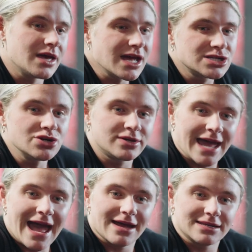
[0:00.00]
As you
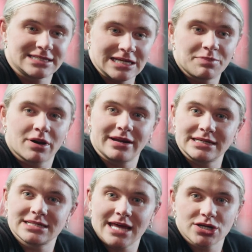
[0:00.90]
get deeper
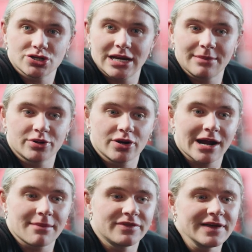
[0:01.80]
into that training
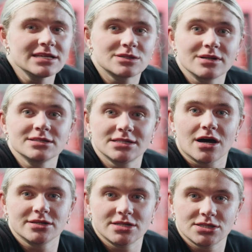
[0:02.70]
program, things will
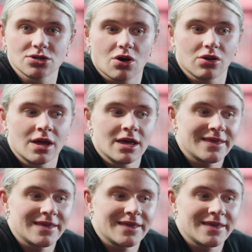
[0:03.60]
start to stall.